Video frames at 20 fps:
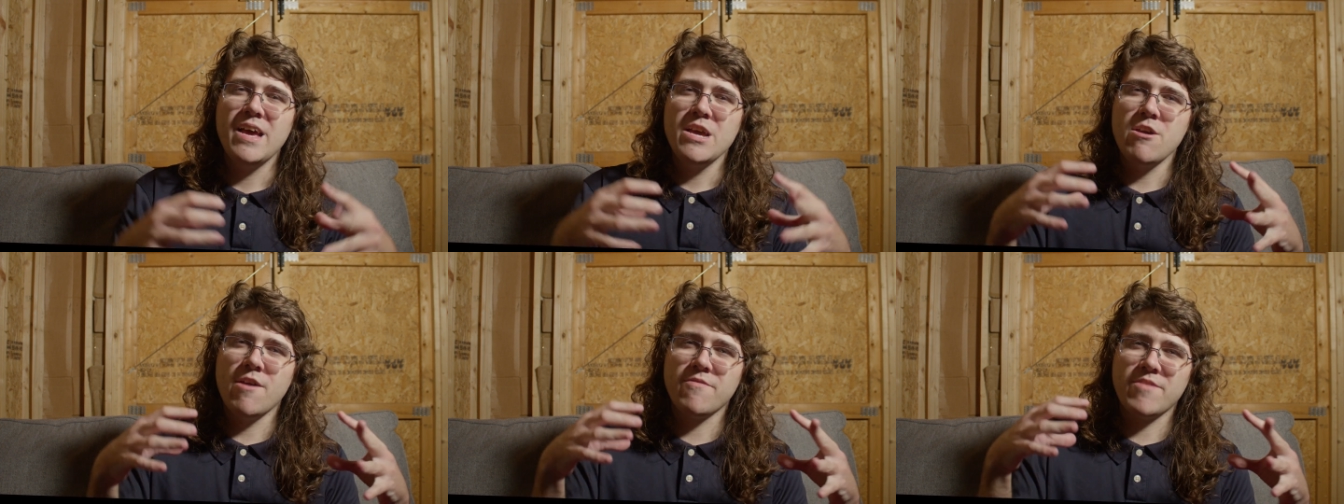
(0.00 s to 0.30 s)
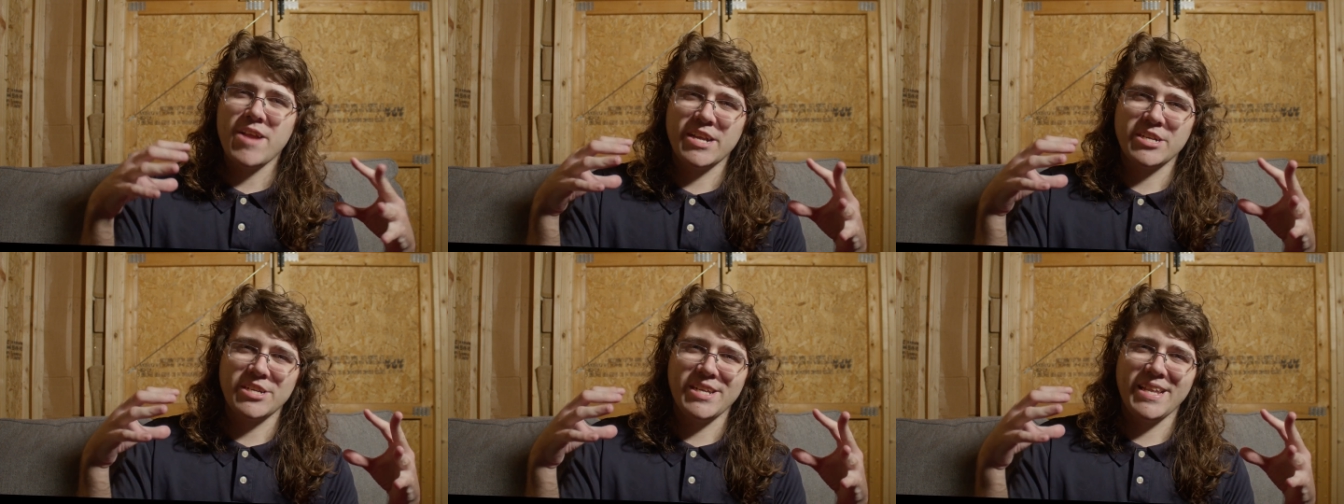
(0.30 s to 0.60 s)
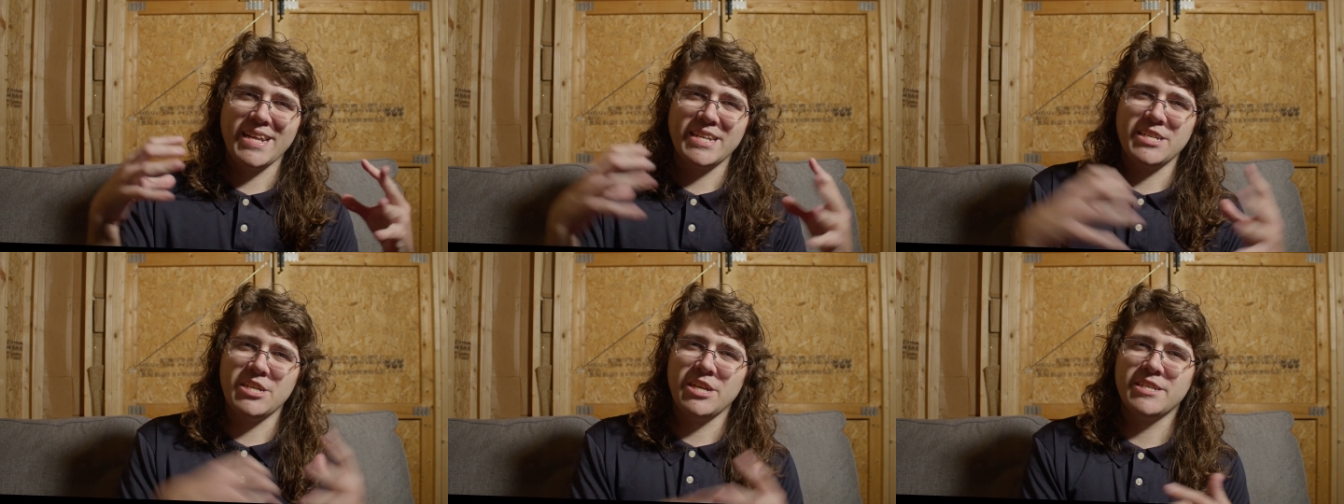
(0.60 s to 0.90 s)
you have to actually
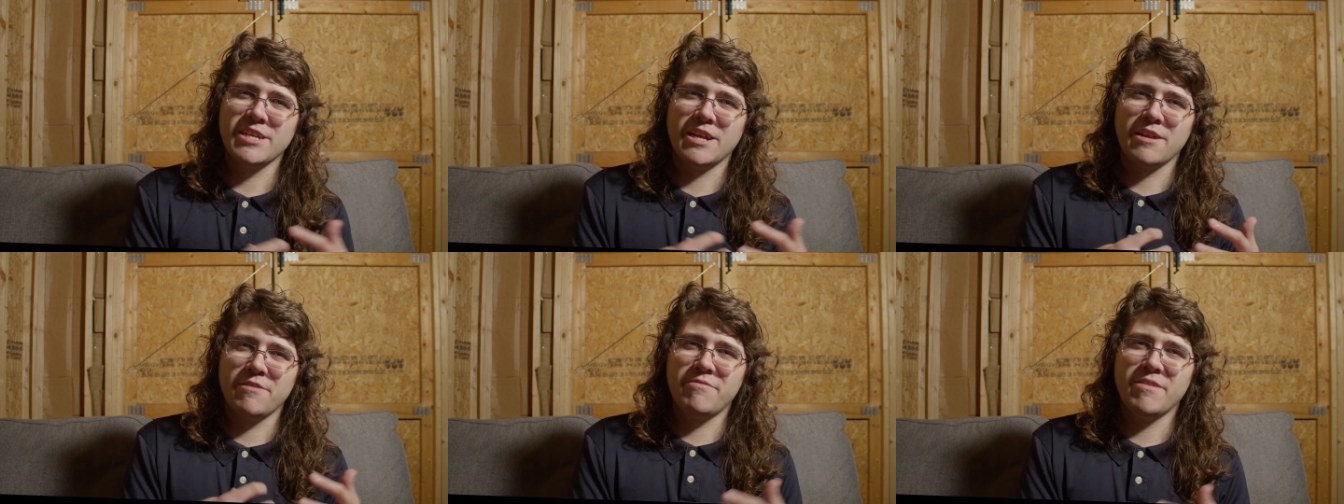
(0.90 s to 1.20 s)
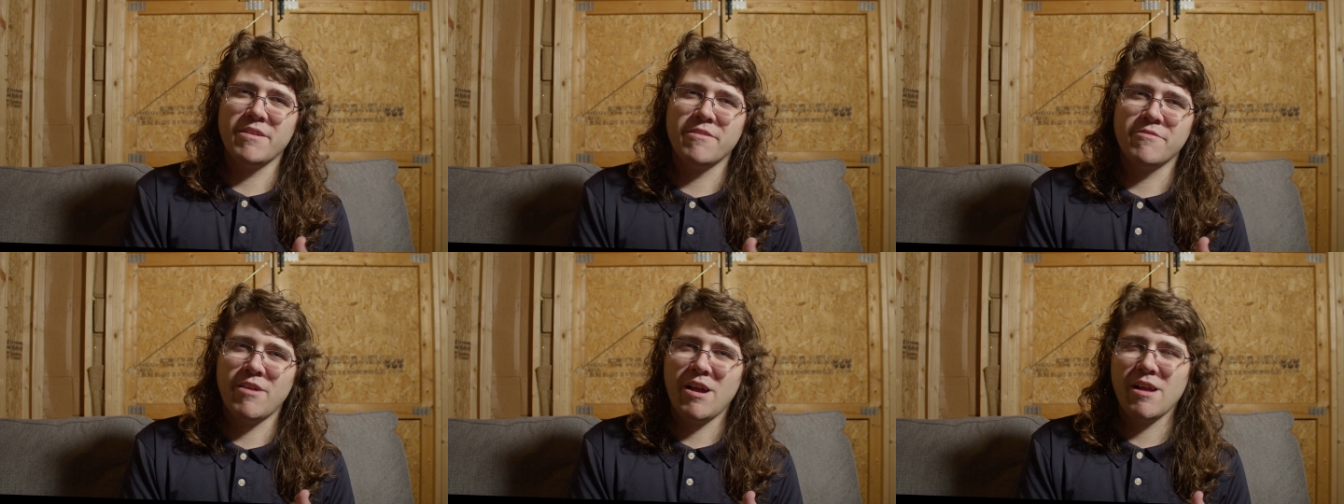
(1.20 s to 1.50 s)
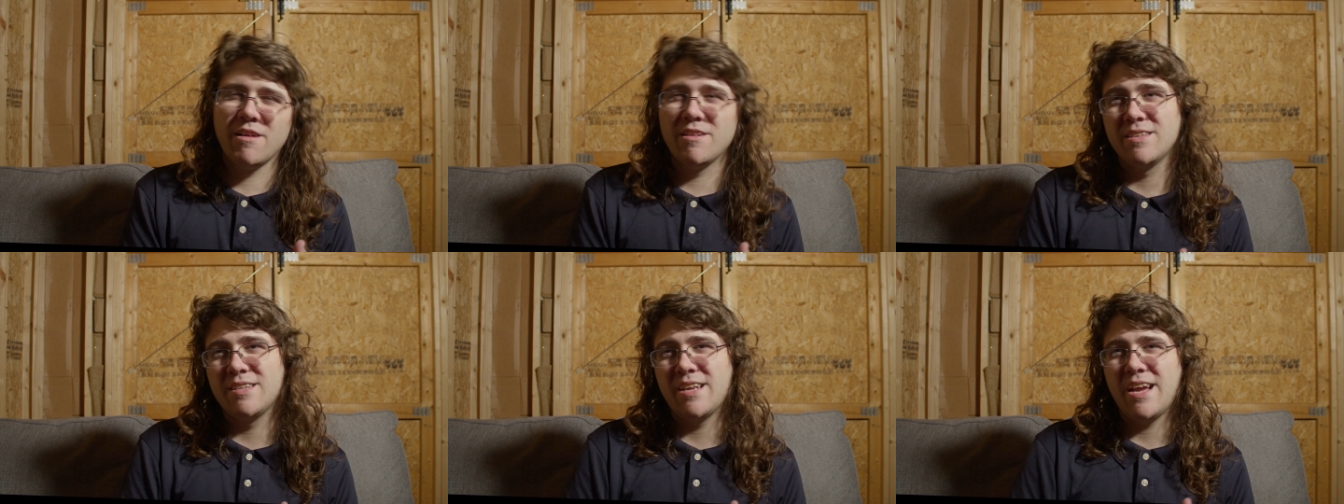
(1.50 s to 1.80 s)
like change a config
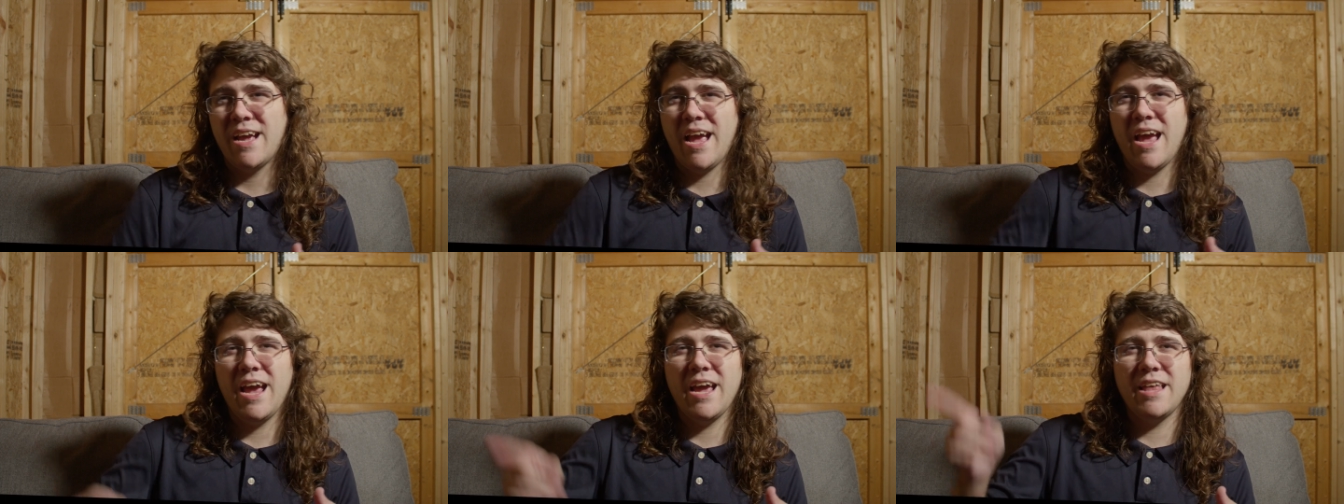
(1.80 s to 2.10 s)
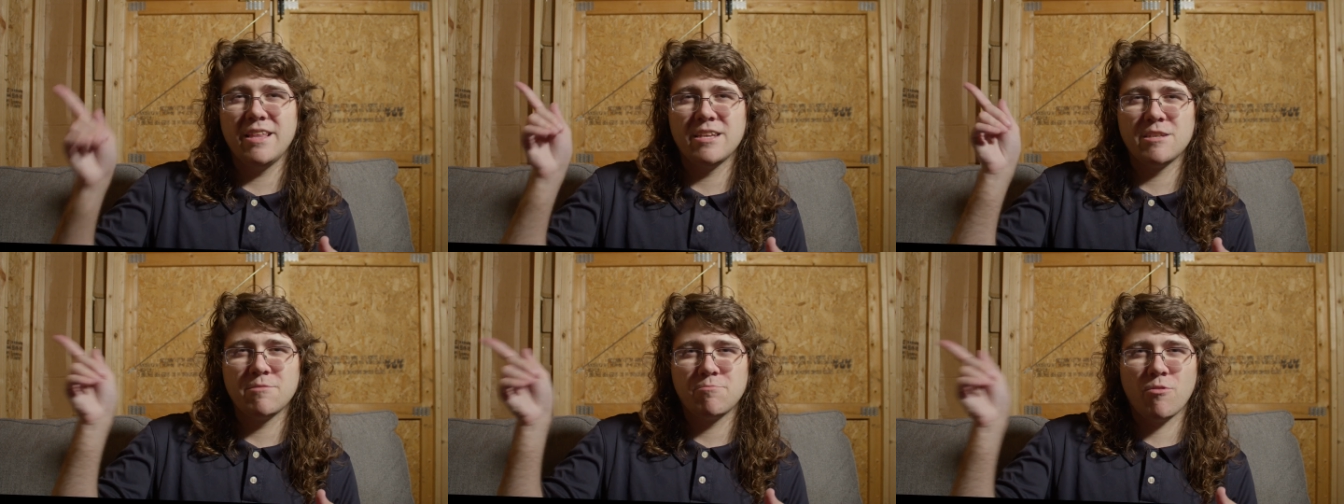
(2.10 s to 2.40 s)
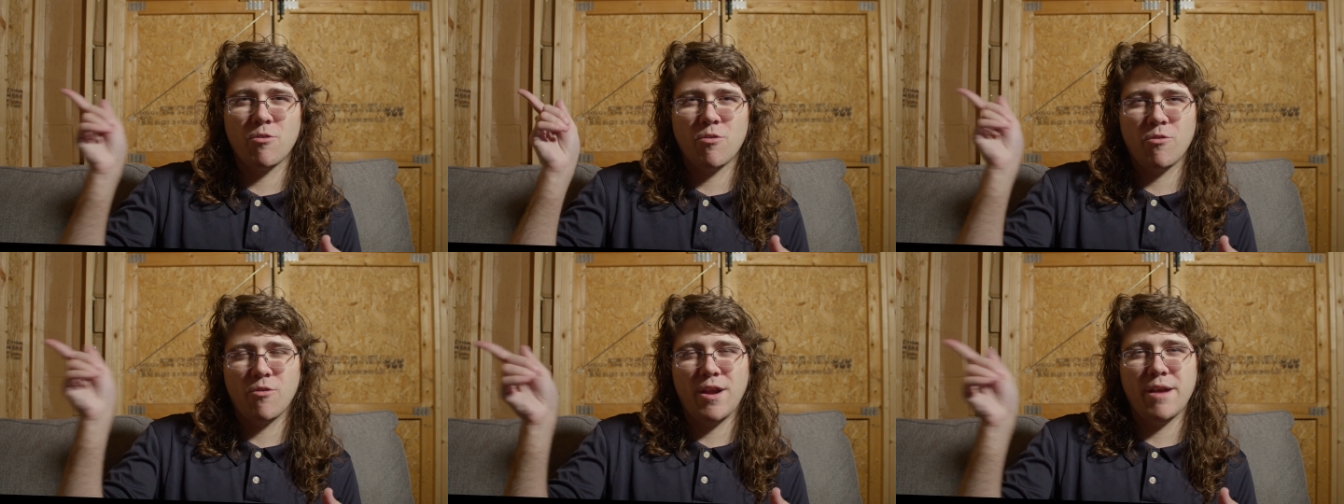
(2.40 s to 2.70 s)
file and say, hey, this
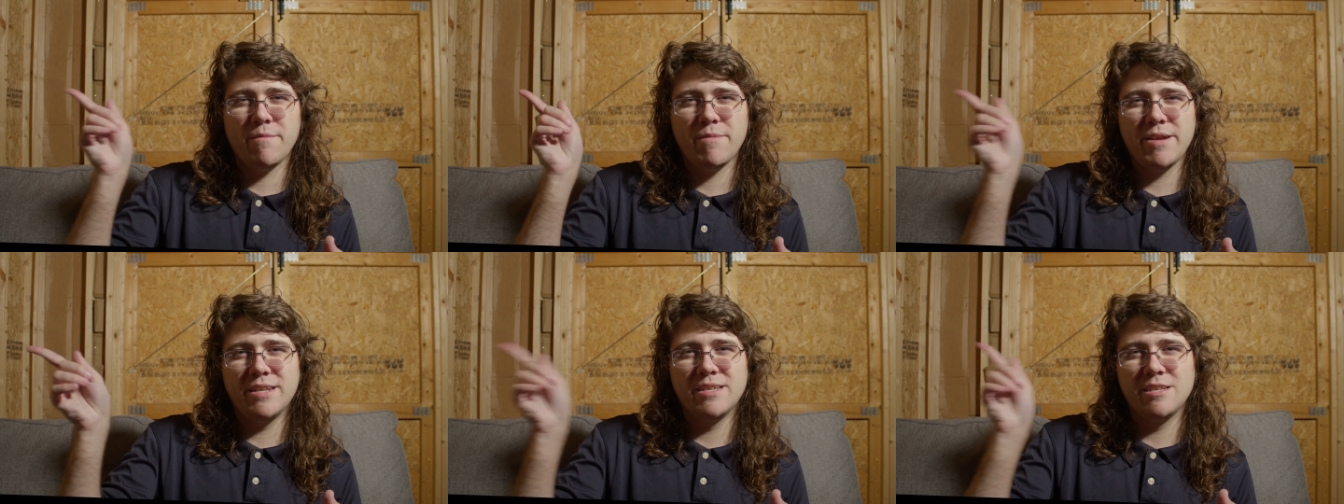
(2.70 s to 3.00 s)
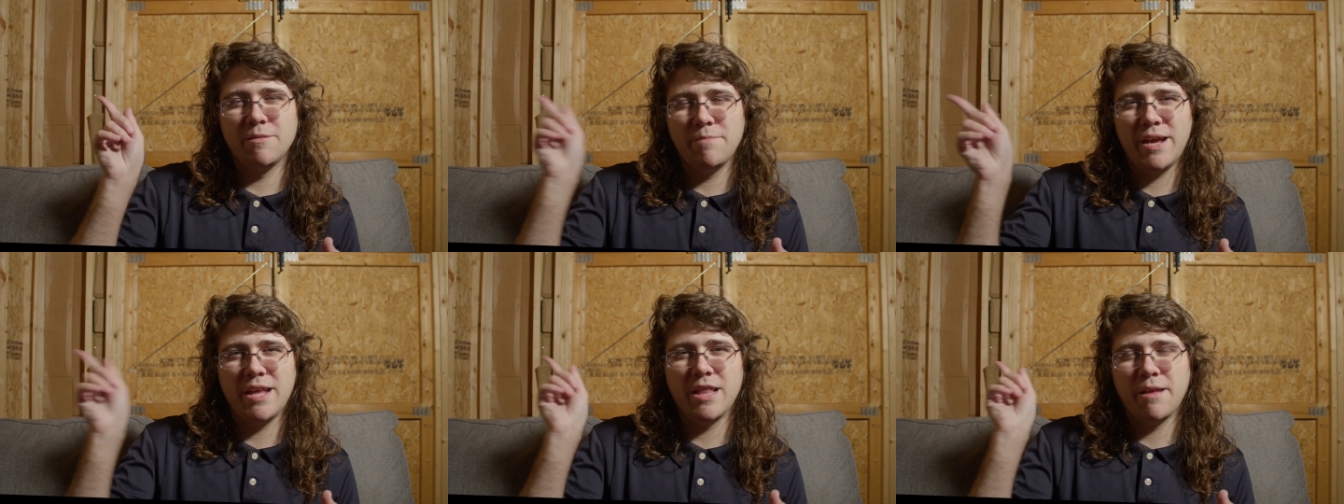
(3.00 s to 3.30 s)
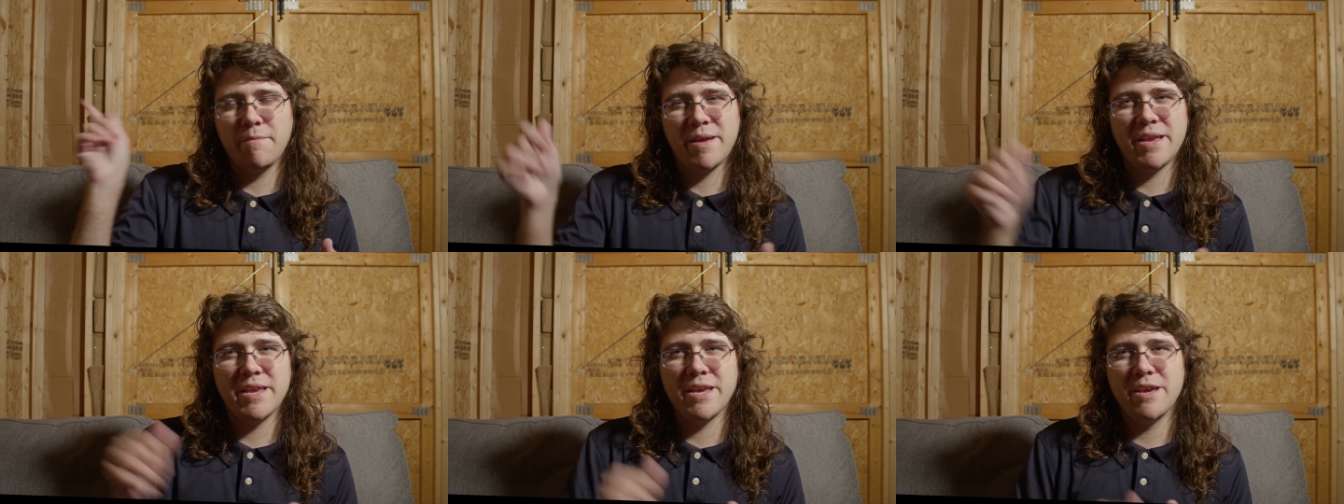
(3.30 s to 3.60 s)
program needs to be in
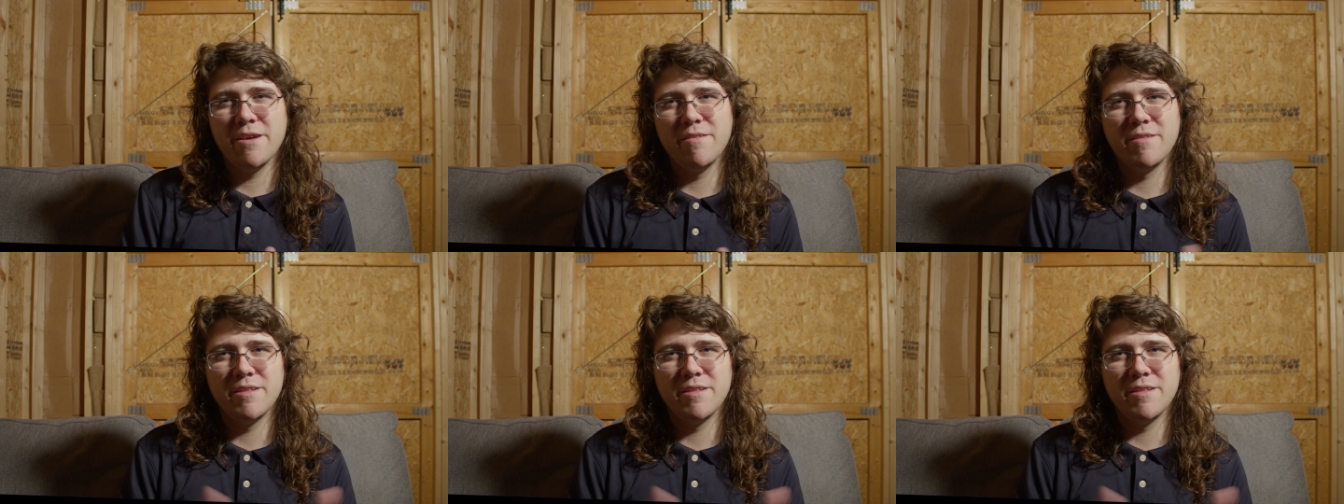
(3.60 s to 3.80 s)
the menu,